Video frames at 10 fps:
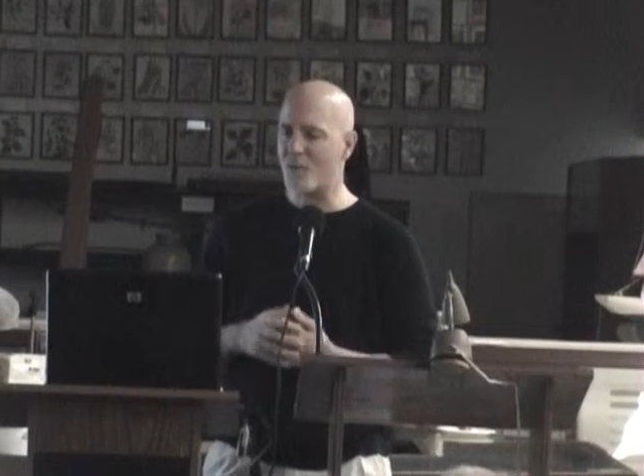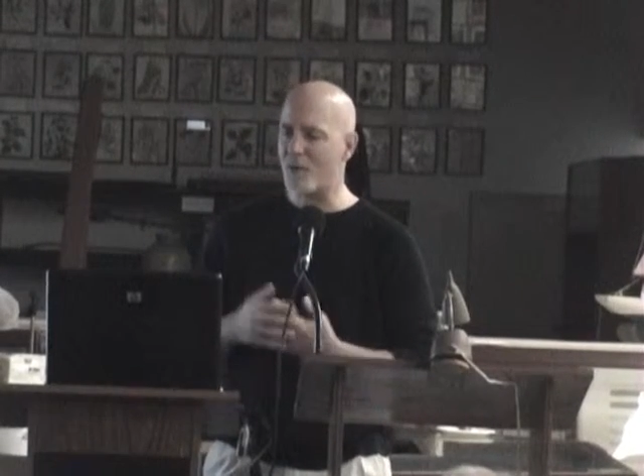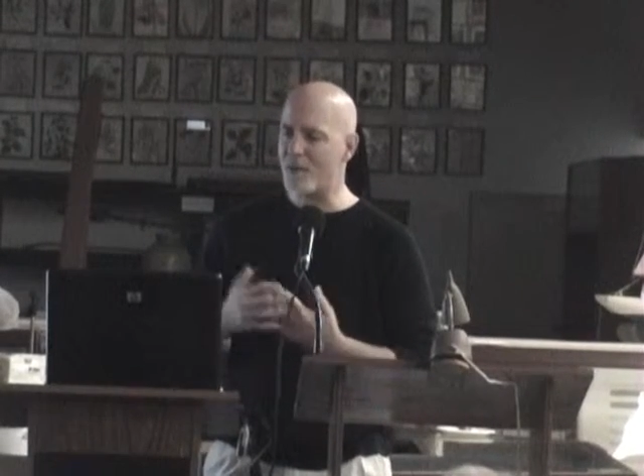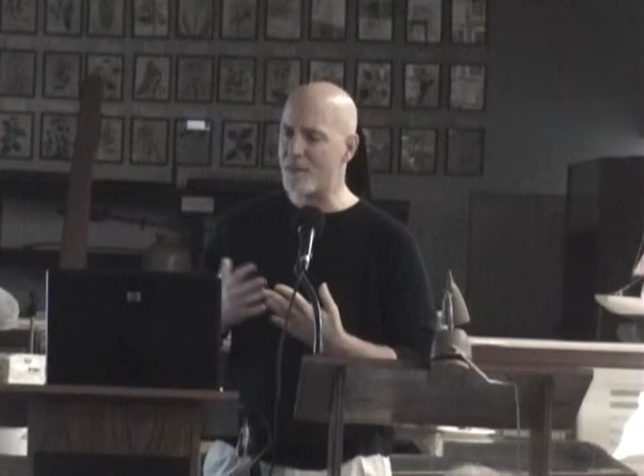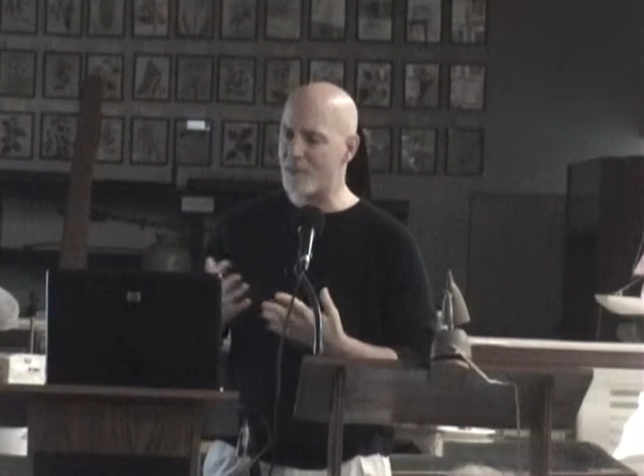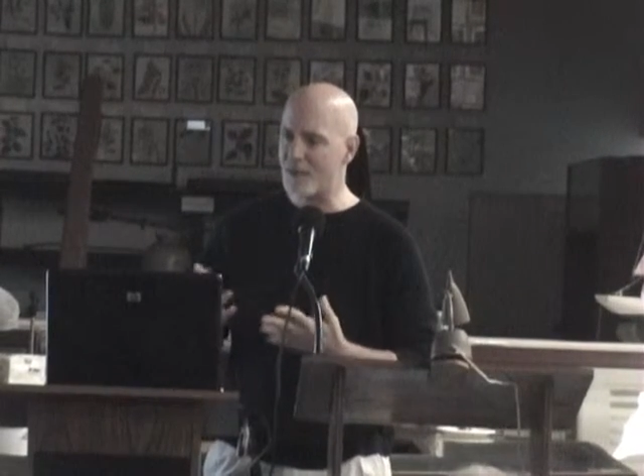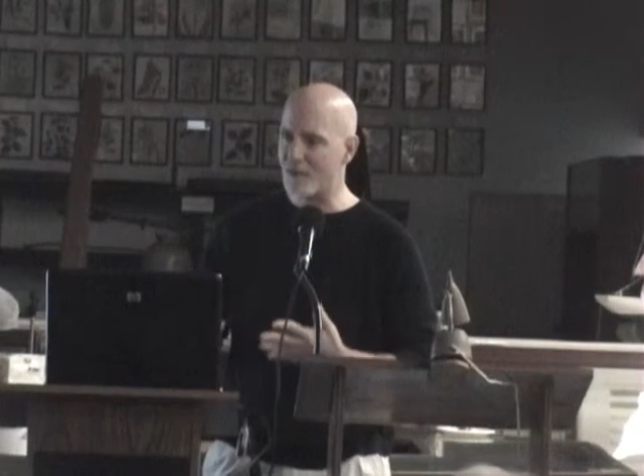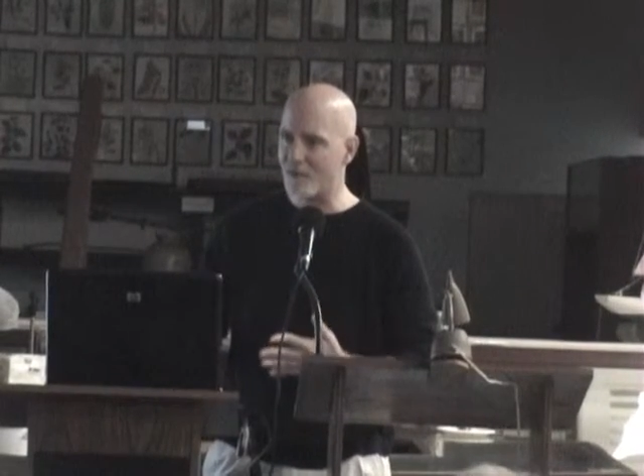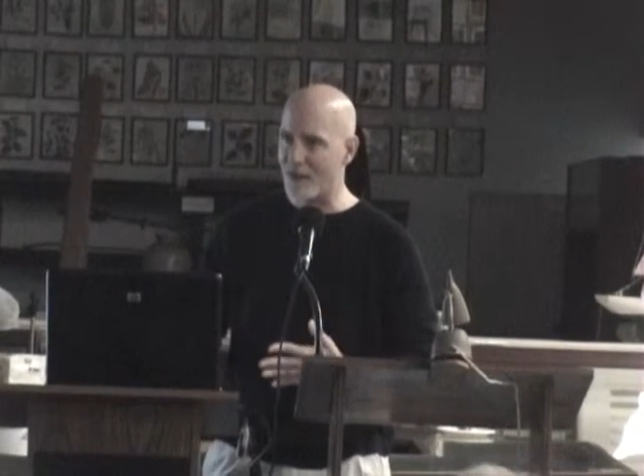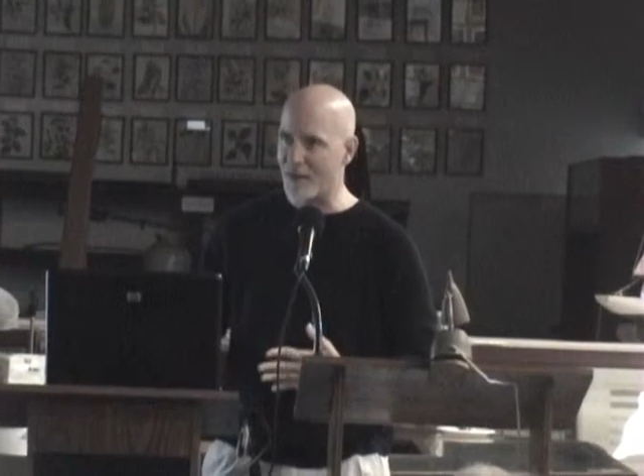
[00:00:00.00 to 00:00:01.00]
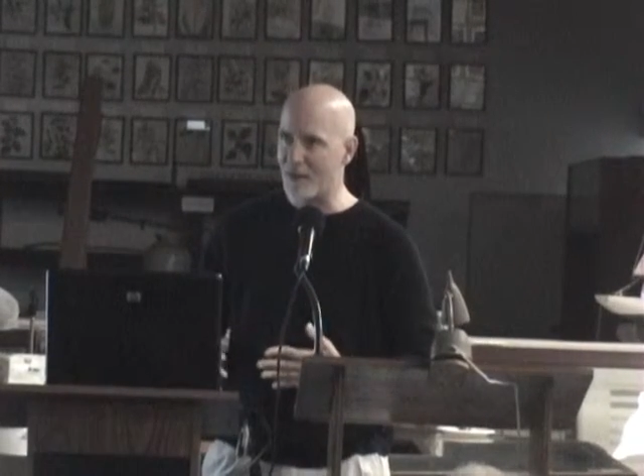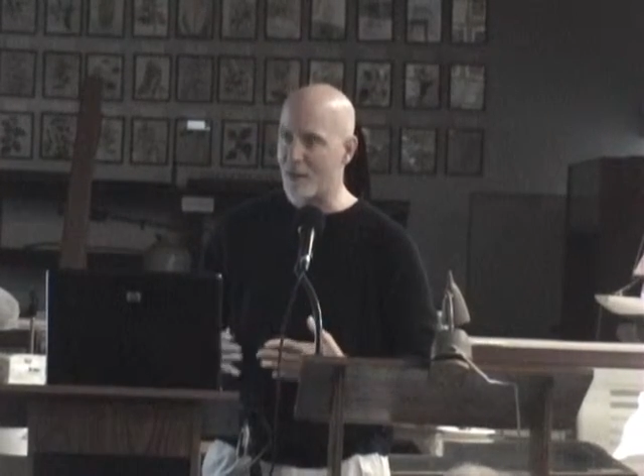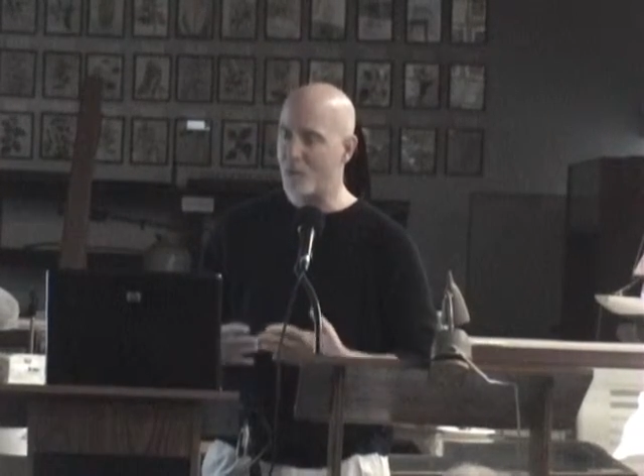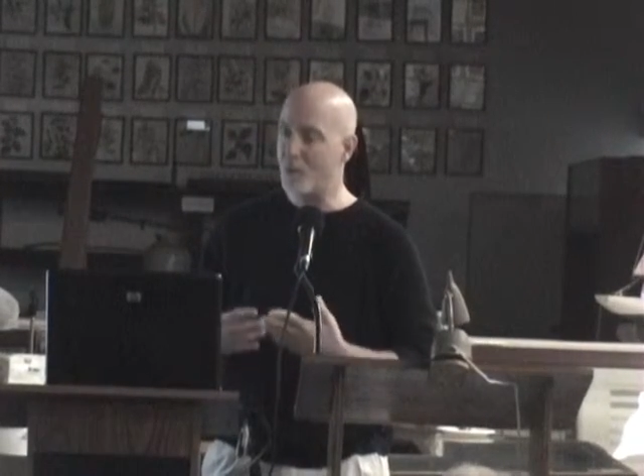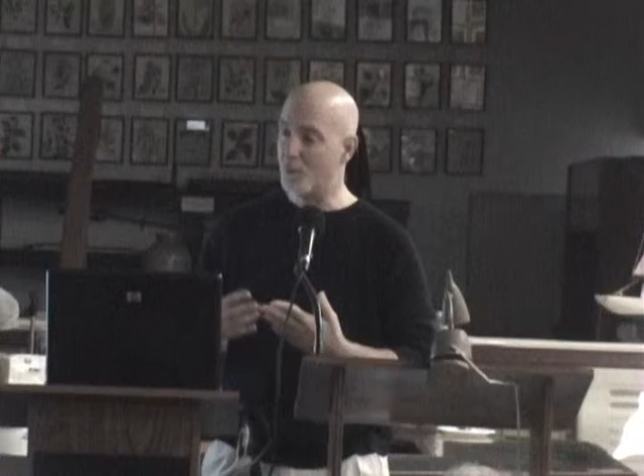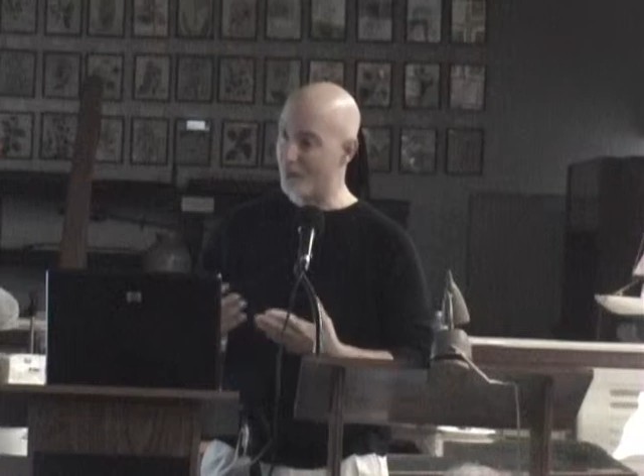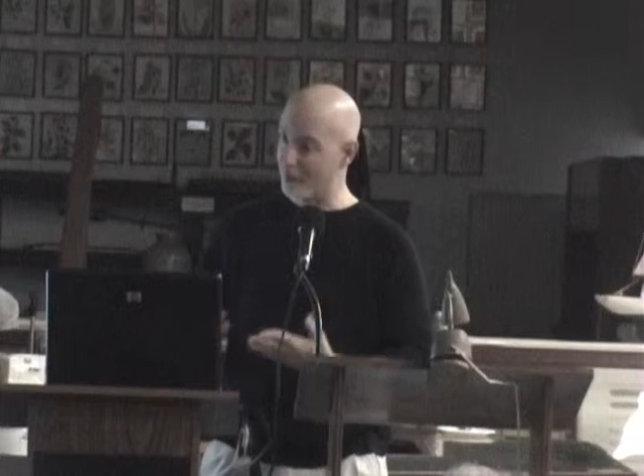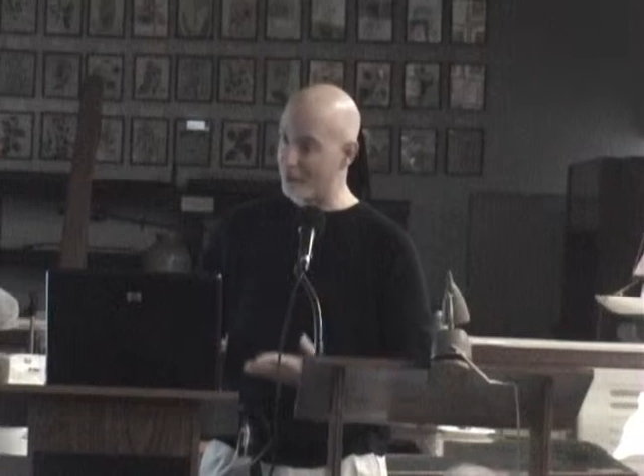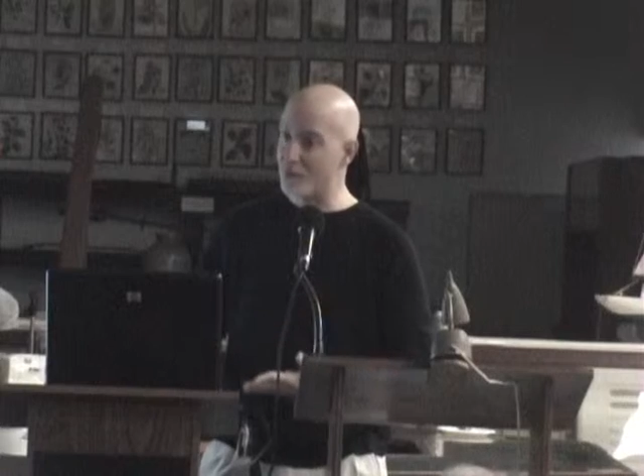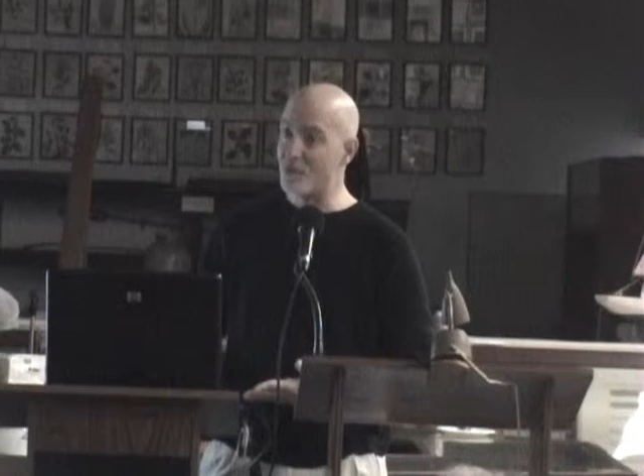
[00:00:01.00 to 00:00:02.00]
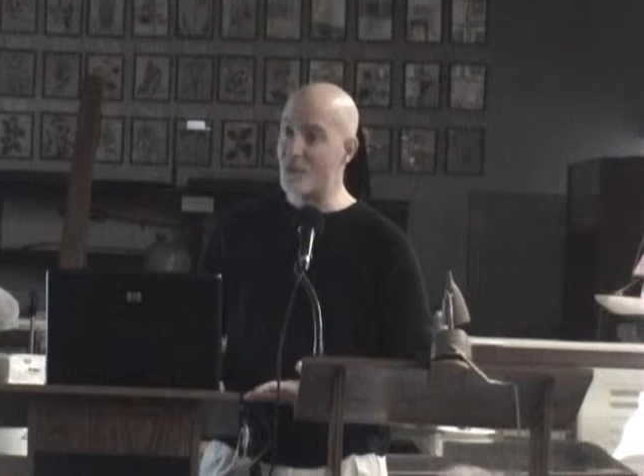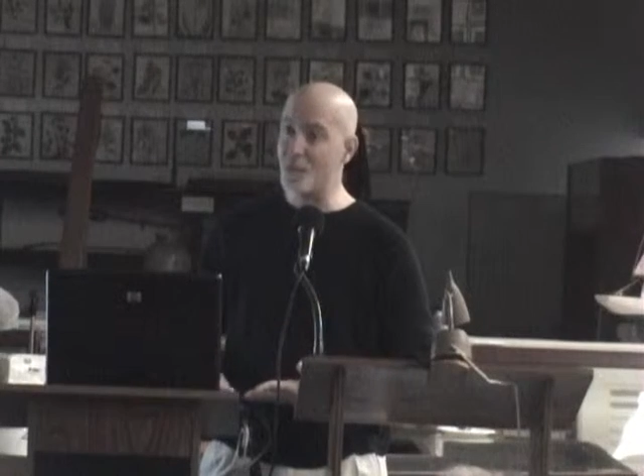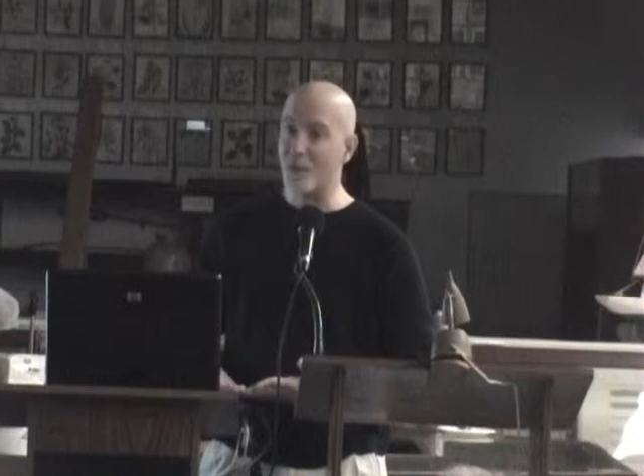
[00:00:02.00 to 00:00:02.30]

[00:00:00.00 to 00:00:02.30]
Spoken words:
And one of the things that we were really interested